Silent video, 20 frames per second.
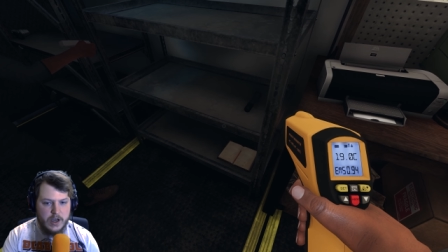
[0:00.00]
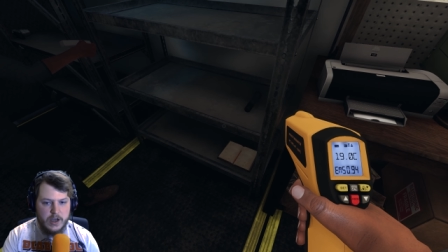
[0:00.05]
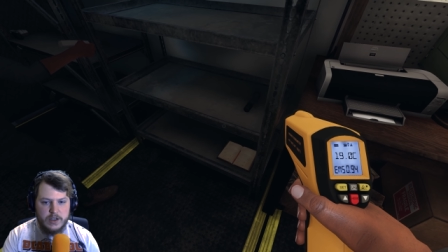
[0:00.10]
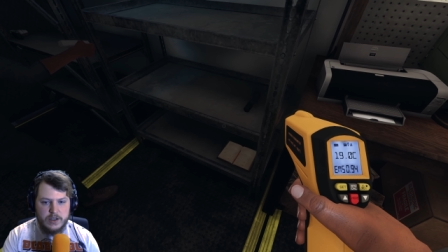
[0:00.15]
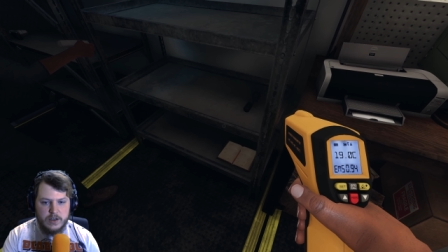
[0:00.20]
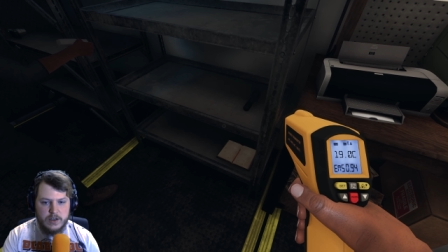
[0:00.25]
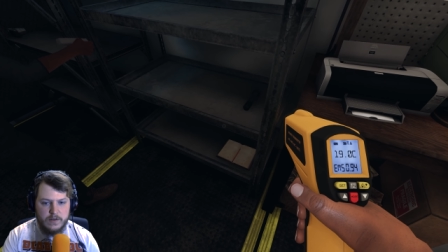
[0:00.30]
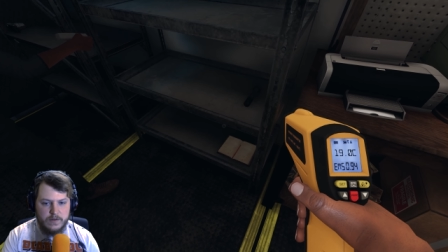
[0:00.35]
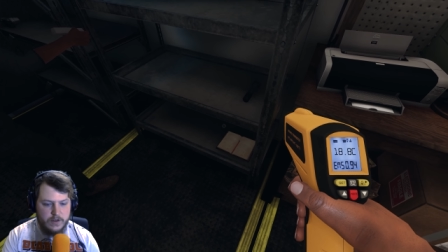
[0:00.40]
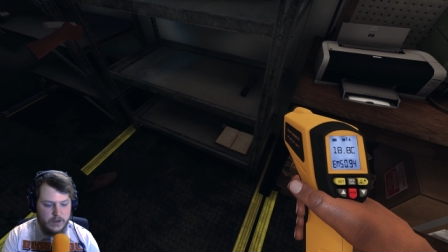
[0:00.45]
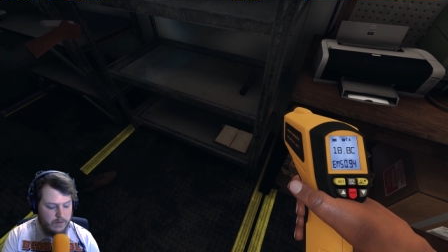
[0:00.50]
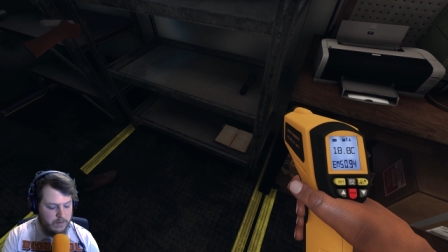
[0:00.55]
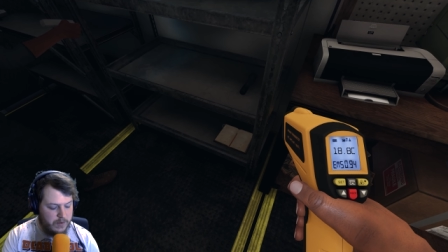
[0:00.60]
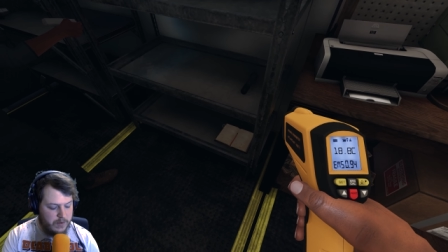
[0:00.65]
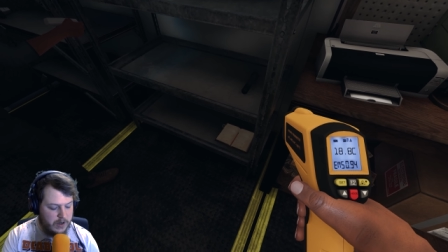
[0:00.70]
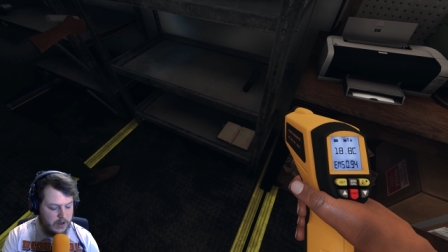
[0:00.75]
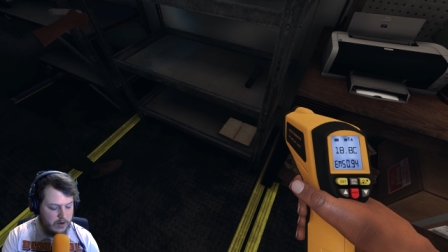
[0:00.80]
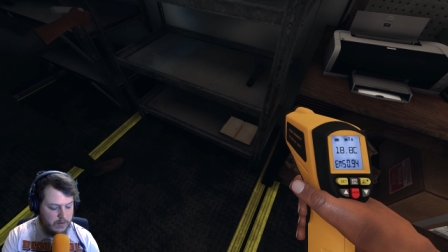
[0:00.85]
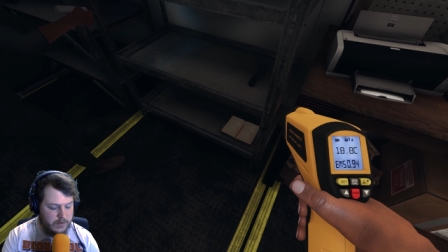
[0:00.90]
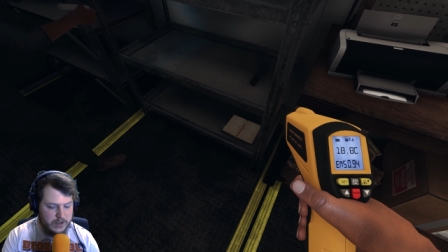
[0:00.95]
So if you
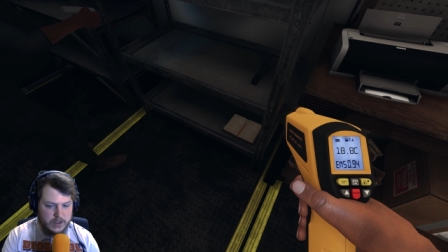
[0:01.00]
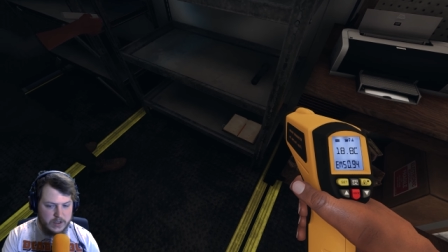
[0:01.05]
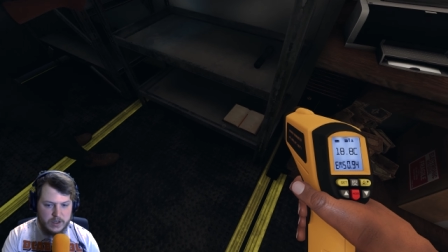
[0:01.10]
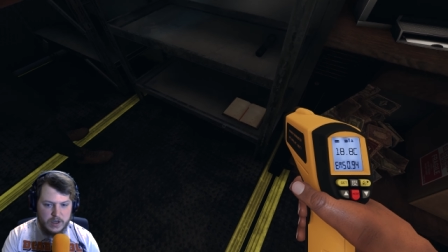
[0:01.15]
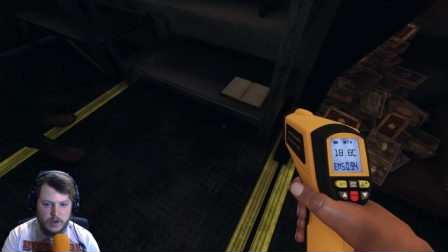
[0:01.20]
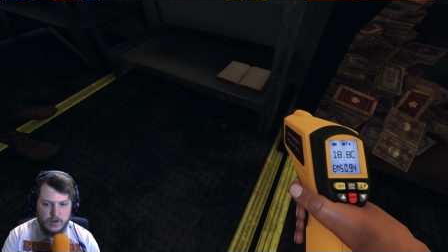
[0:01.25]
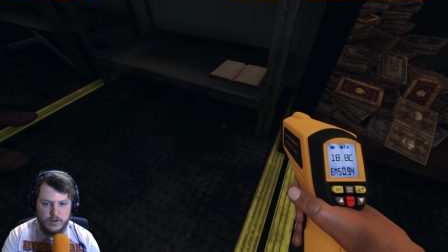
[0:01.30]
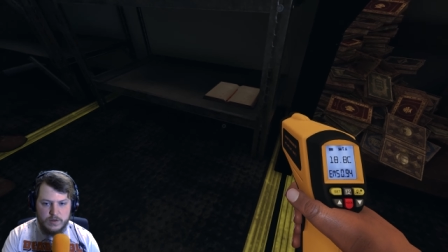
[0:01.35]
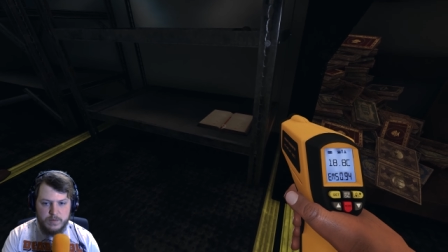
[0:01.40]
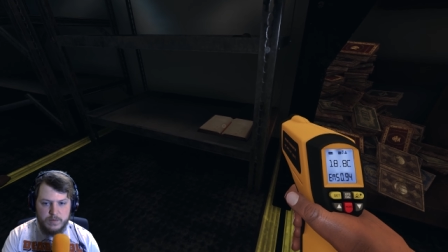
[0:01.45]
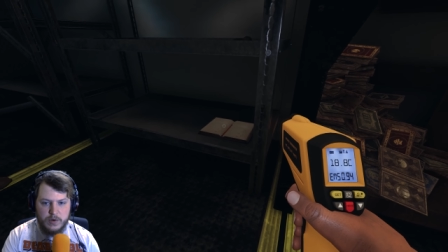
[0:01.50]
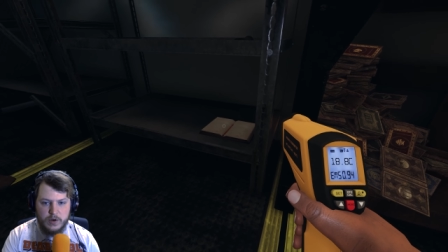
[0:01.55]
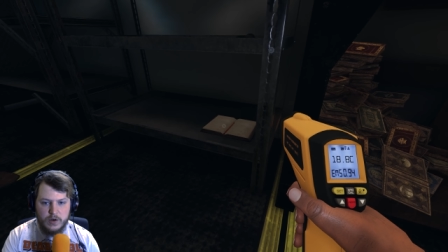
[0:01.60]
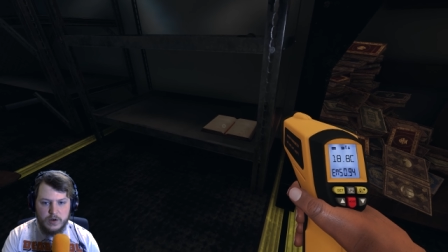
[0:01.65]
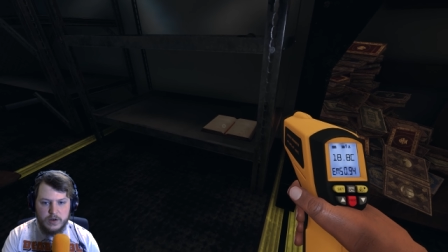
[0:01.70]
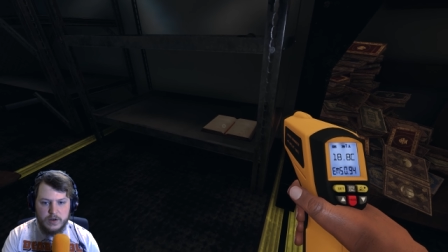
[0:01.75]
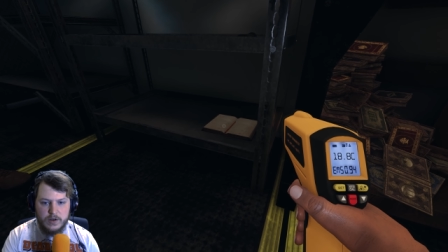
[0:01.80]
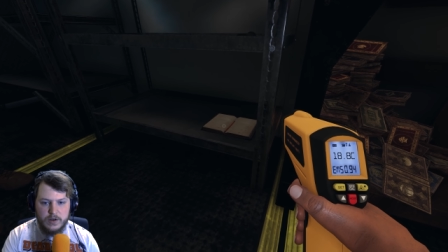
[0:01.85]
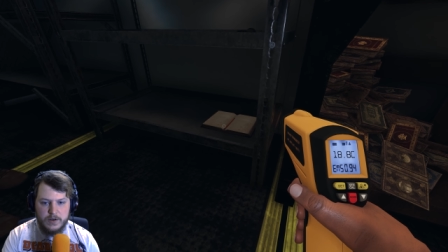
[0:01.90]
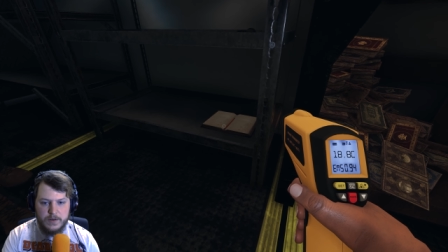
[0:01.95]
pick up this ghost
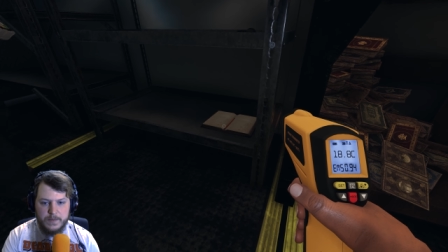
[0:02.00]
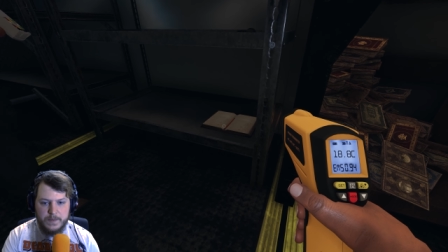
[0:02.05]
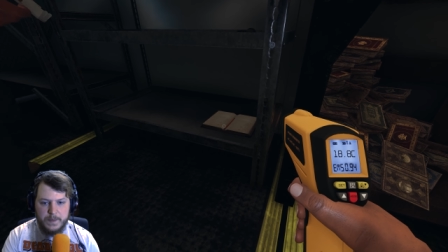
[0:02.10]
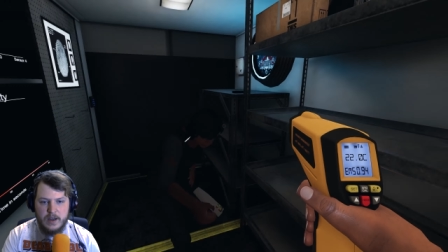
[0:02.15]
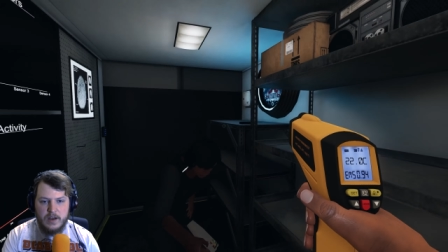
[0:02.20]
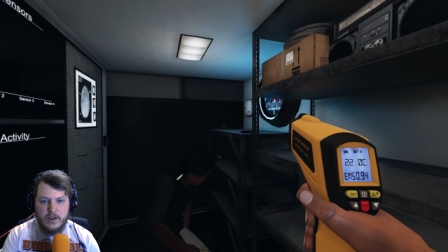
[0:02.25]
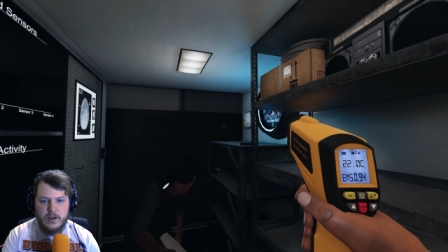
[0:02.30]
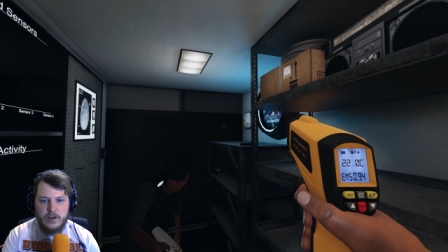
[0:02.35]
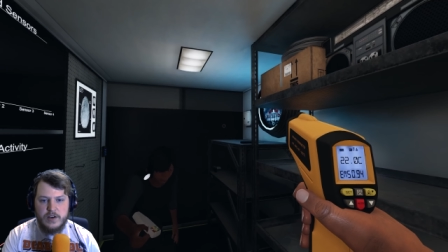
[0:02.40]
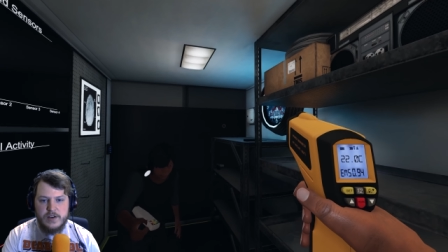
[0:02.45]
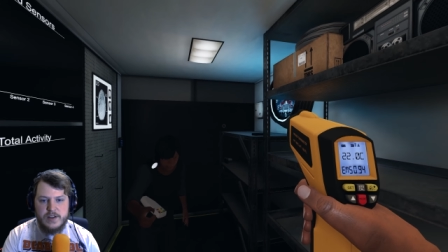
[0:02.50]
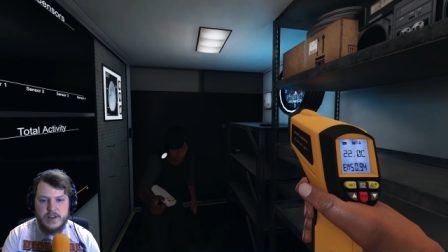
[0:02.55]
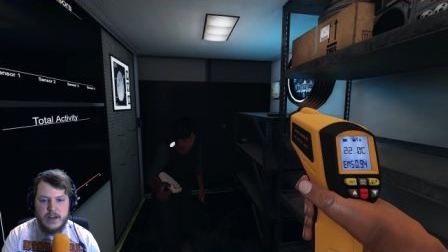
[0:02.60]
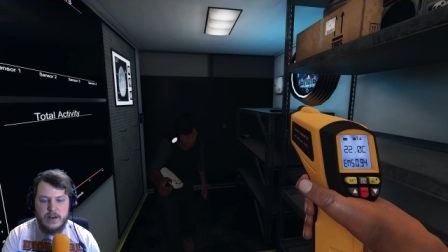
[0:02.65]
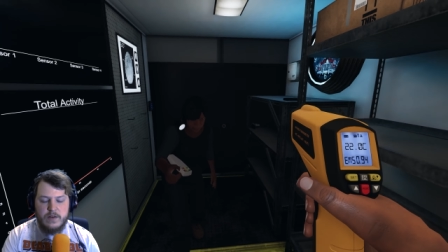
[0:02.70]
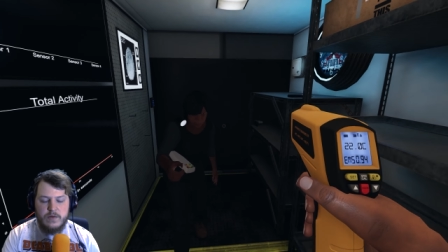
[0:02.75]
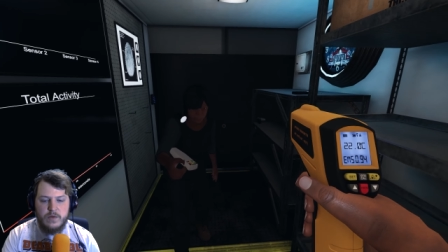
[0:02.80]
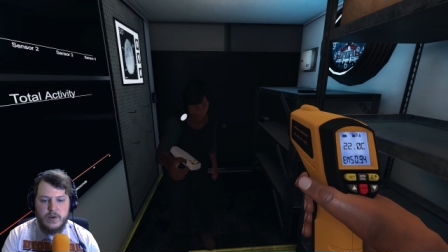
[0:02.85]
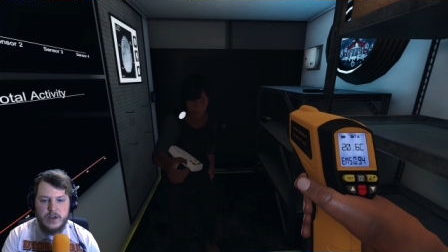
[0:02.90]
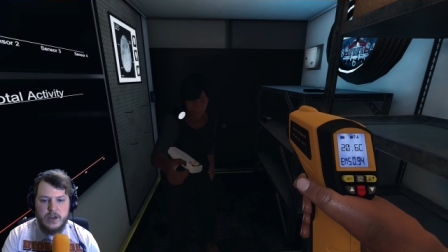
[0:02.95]
book because
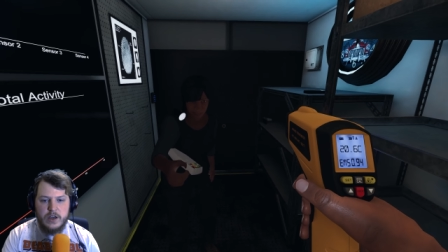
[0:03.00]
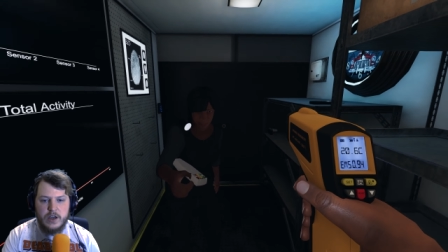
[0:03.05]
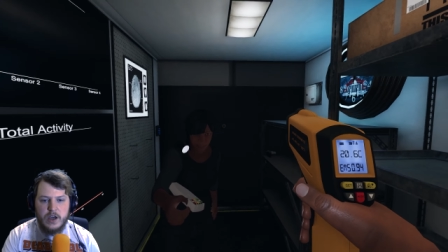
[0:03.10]
then we can